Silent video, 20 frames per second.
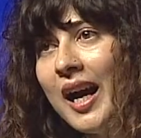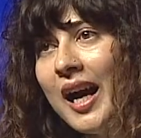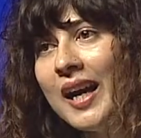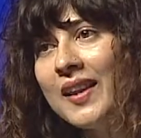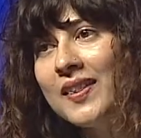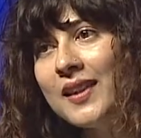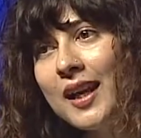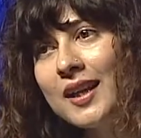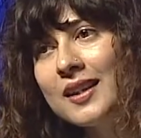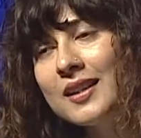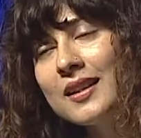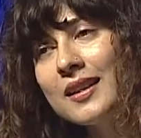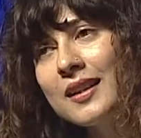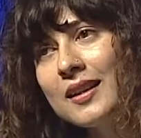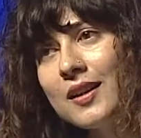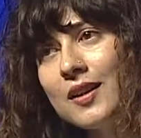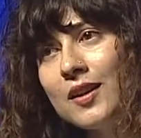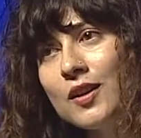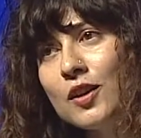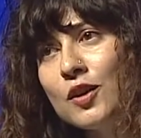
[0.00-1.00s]
and that
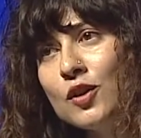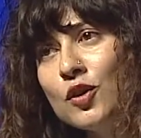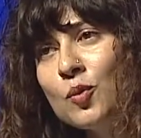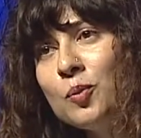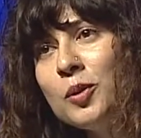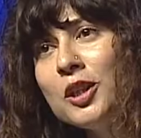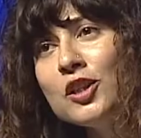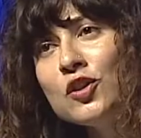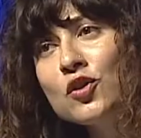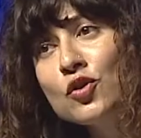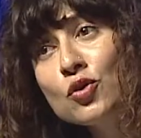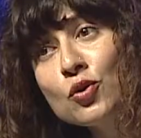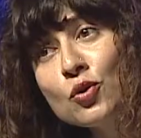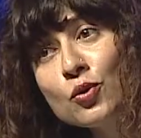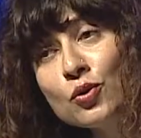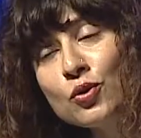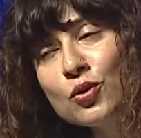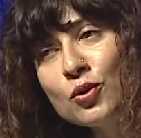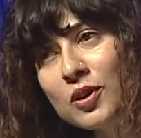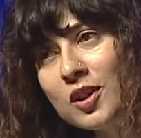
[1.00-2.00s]
to be
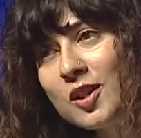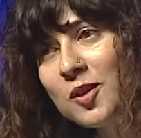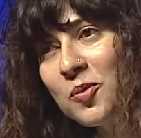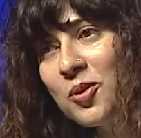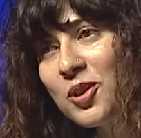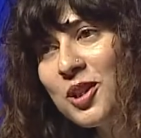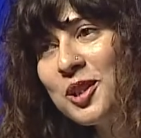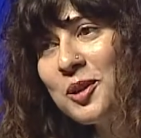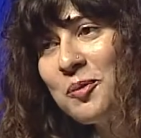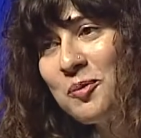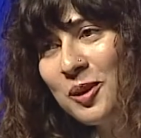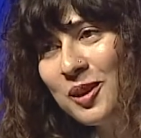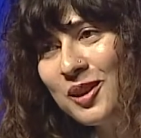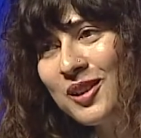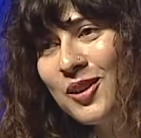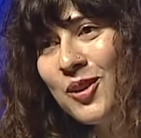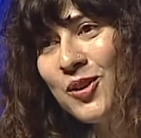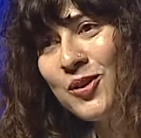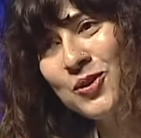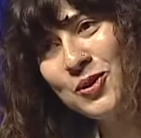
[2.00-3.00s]
true to this principle
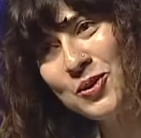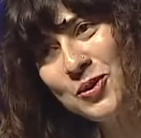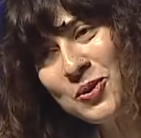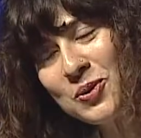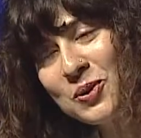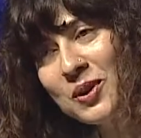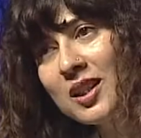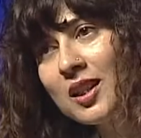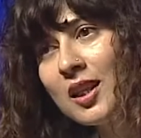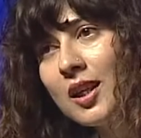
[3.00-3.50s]
of truth